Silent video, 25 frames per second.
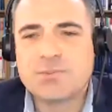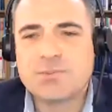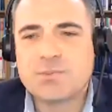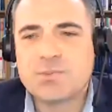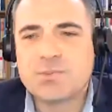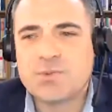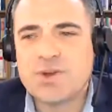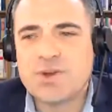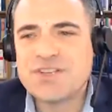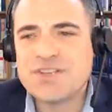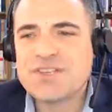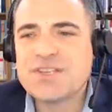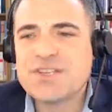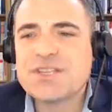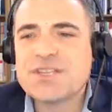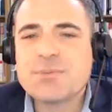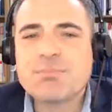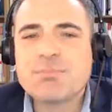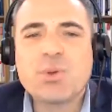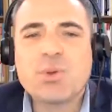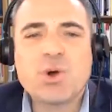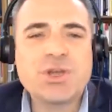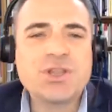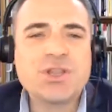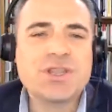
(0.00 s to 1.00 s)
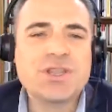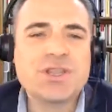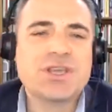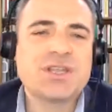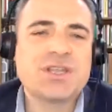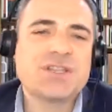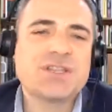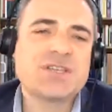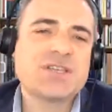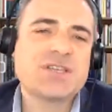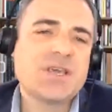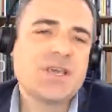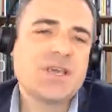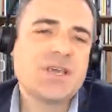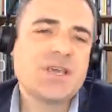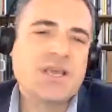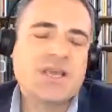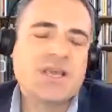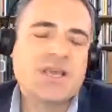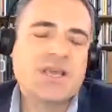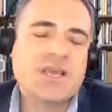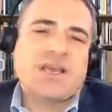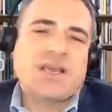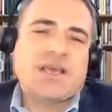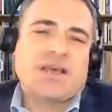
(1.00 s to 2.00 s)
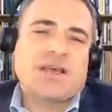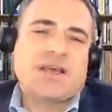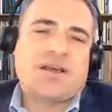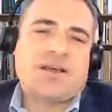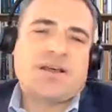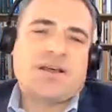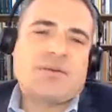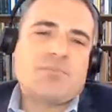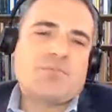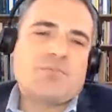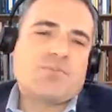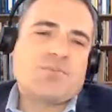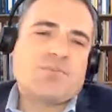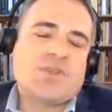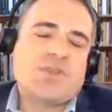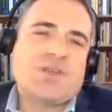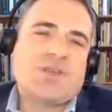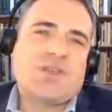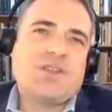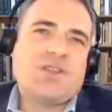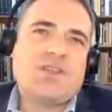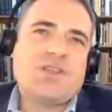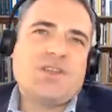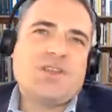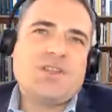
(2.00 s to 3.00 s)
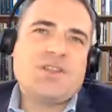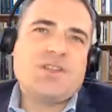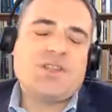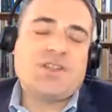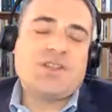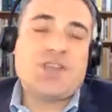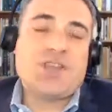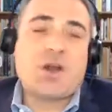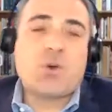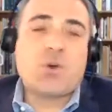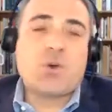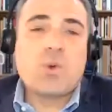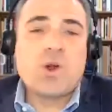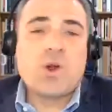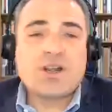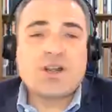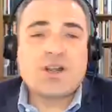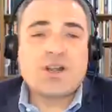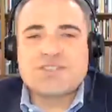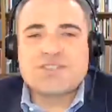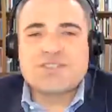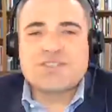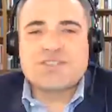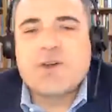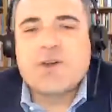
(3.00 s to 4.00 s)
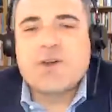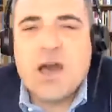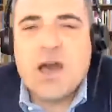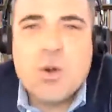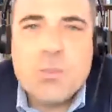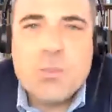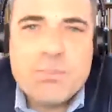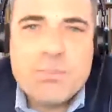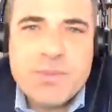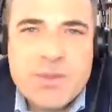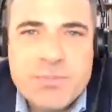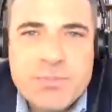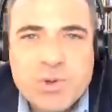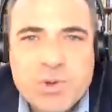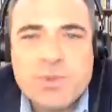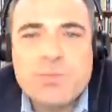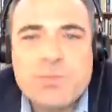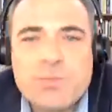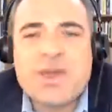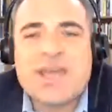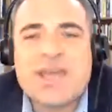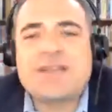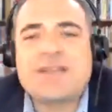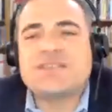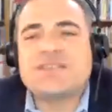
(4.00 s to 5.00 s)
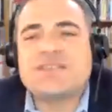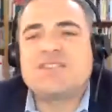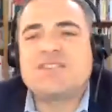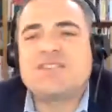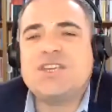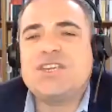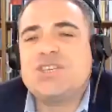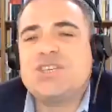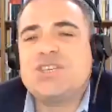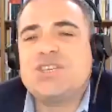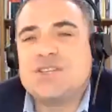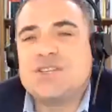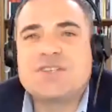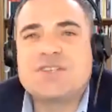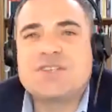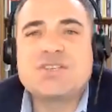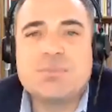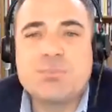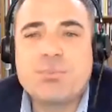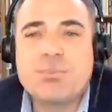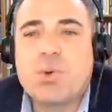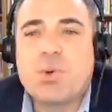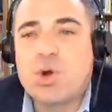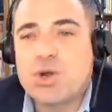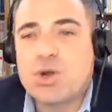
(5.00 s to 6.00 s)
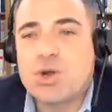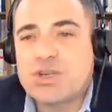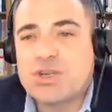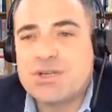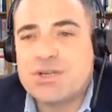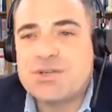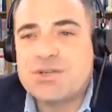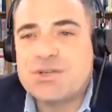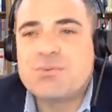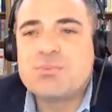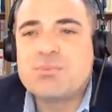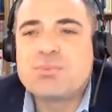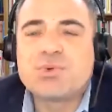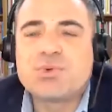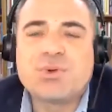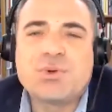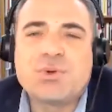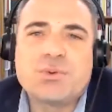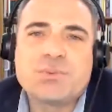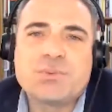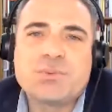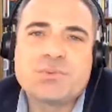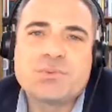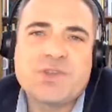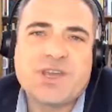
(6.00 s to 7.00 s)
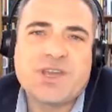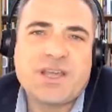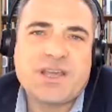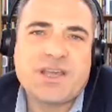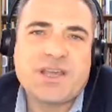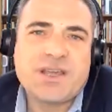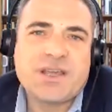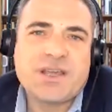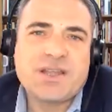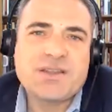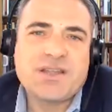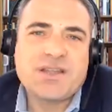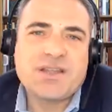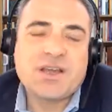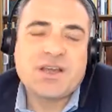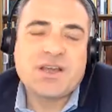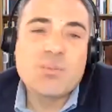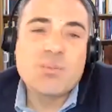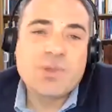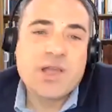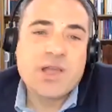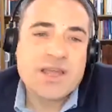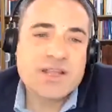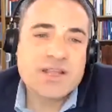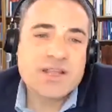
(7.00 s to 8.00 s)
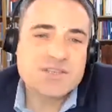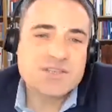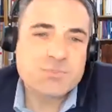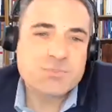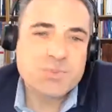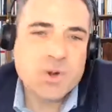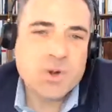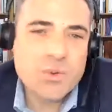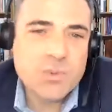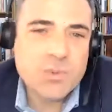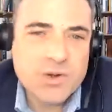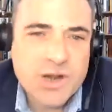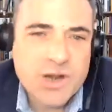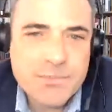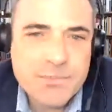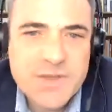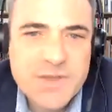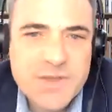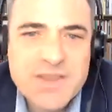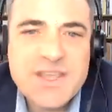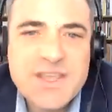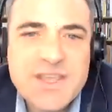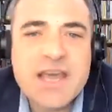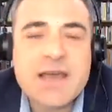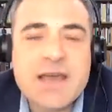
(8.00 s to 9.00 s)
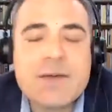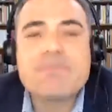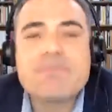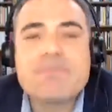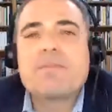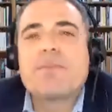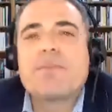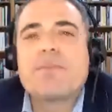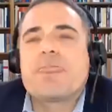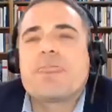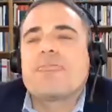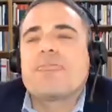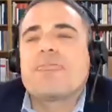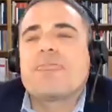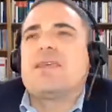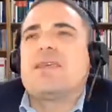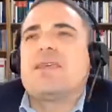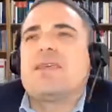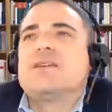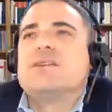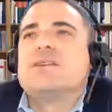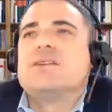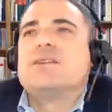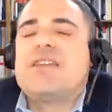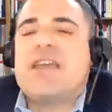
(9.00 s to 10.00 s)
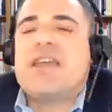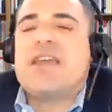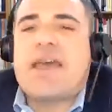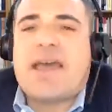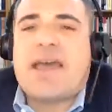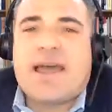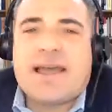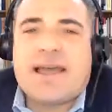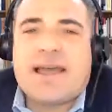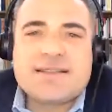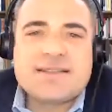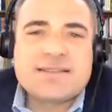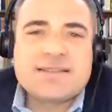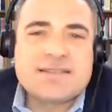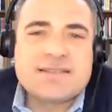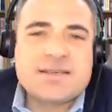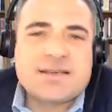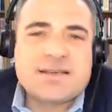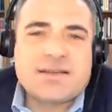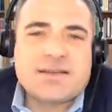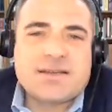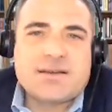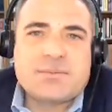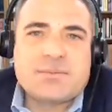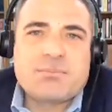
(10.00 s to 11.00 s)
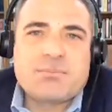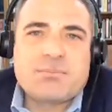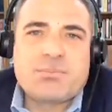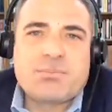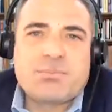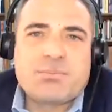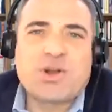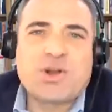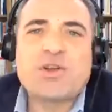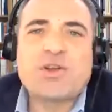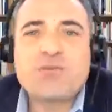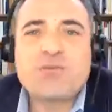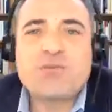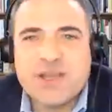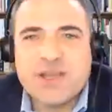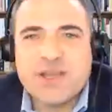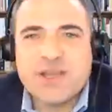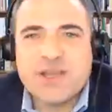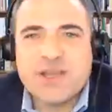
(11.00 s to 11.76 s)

raising the point that the awareness of how people make decisions is important to improve the compliance program. The idea that perfect